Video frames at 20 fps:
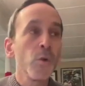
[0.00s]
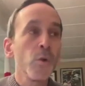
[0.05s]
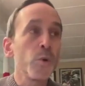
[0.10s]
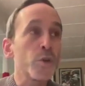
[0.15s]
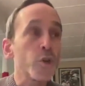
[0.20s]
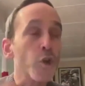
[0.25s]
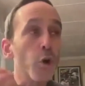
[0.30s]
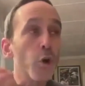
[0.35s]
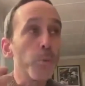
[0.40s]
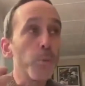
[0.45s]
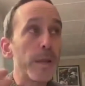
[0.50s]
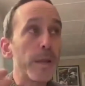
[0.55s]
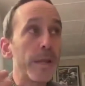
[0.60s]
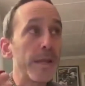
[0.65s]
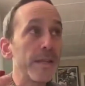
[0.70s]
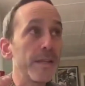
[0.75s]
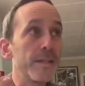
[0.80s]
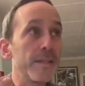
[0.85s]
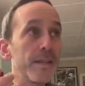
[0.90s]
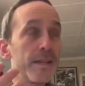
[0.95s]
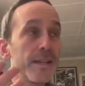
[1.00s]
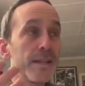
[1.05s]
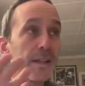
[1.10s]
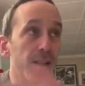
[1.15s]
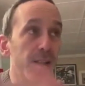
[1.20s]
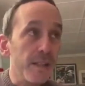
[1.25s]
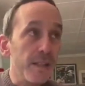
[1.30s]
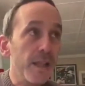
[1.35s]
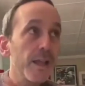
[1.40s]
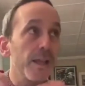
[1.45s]
which opened in
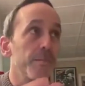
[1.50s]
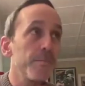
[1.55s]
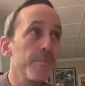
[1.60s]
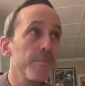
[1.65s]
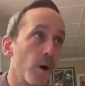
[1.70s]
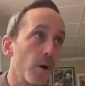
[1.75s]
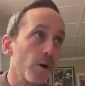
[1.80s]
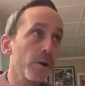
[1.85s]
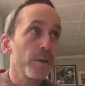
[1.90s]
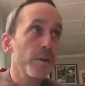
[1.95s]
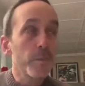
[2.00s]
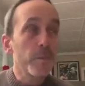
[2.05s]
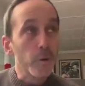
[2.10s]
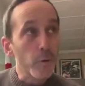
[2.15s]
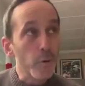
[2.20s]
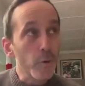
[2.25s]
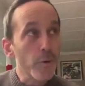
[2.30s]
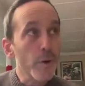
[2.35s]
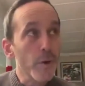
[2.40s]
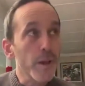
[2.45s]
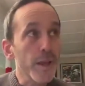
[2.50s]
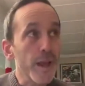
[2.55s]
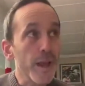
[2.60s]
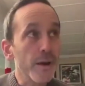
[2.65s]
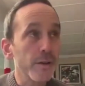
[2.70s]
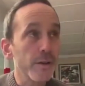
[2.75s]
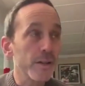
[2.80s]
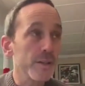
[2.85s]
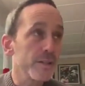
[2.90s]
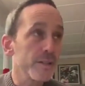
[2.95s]
Clay, Martin, and McCreary
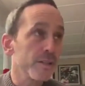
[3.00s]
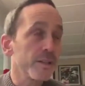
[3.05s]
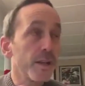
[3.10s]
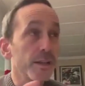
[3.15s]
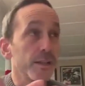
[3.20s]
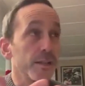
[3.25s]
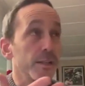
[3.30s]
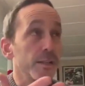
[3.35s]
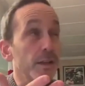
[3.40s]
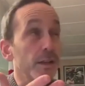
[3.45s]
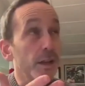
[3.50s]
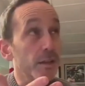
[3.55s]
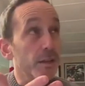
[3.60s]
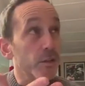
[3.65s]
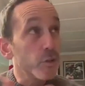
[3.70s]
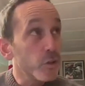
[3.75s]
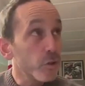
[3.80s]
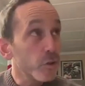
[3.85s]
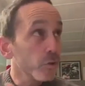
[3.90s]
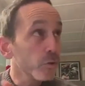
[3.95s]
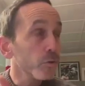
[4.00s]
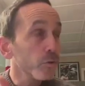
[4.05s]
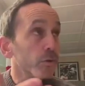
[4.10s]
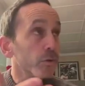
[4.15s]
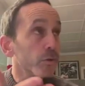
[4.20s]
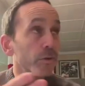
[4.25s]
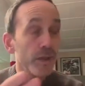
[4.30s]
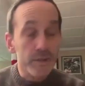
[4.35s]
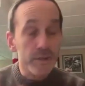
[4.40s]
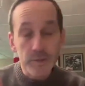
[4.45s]
counties in 1992,
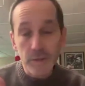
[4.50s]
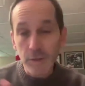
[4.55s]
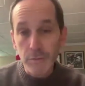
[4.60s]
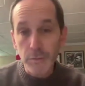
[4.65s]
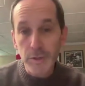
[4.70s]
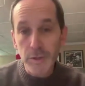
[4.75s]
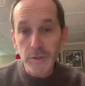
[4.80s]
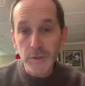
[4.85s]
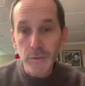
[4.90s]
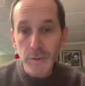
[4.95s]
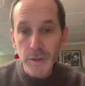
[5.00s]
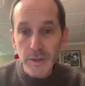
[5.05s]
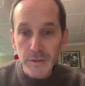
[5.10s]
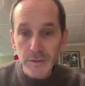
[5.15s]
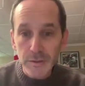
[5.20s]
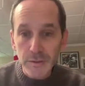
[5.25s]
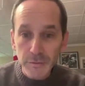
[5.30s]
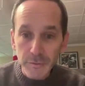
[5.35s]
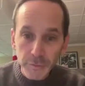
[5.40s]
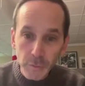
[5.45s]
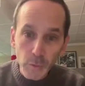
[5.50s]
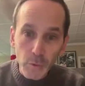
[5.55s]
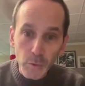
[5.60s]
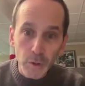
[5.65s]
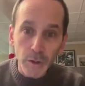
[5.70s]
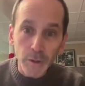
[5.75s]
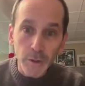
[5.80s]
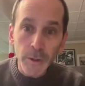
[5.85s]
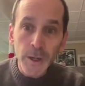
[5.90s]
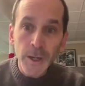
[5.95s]
2003, and
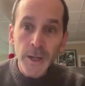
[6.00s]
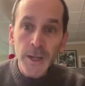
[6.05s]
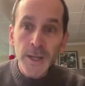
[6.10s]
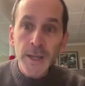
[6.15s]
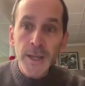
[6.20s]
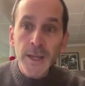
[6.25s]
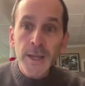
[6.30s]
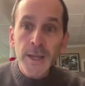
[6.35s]
2004.